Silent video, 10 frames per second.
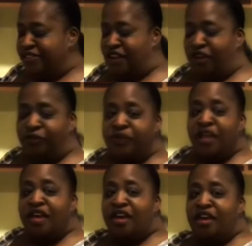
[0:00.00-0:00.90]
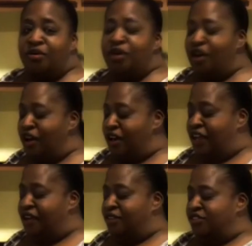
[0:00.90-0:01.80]
so here we are
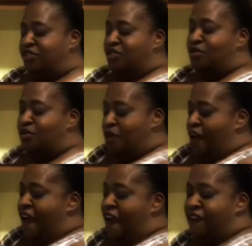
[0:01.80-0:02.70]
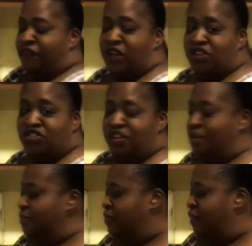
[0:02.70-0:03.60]
now to finish
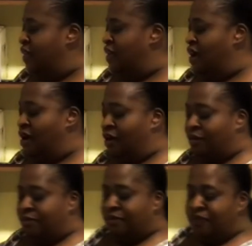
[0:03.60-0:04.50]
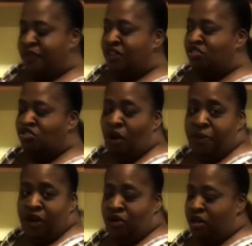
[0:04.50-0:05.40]
up the, um, the
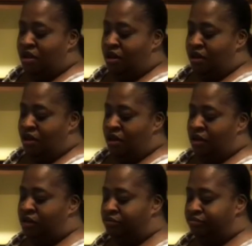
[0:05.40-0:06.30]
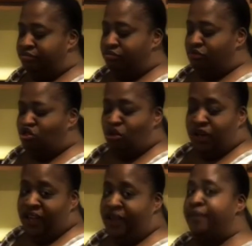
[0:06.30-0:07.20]
strawberry uh,
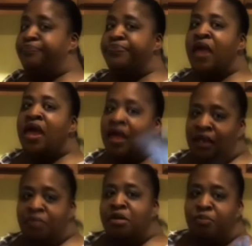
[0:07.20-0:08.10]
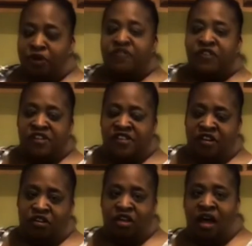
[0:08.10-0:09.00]
shortcake. And let me briefly
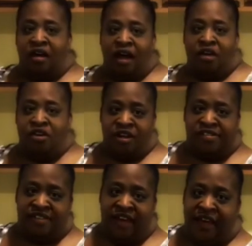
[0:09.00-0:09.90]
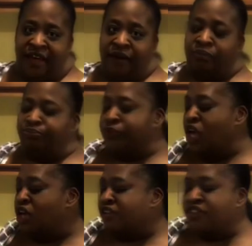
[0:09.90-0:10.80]
tell y'all how crazy I am.
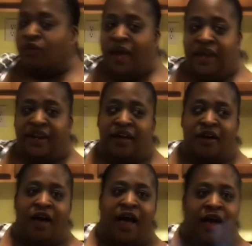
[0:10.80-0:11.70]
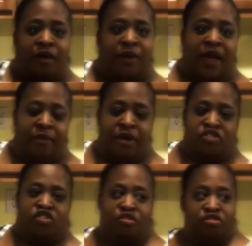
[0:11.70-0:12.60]
So right now I'm at my
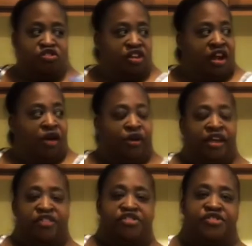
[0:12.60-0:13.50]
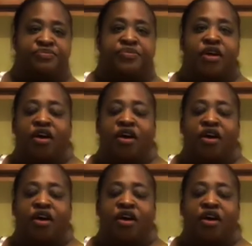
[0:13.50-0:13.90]
church in our kitchen.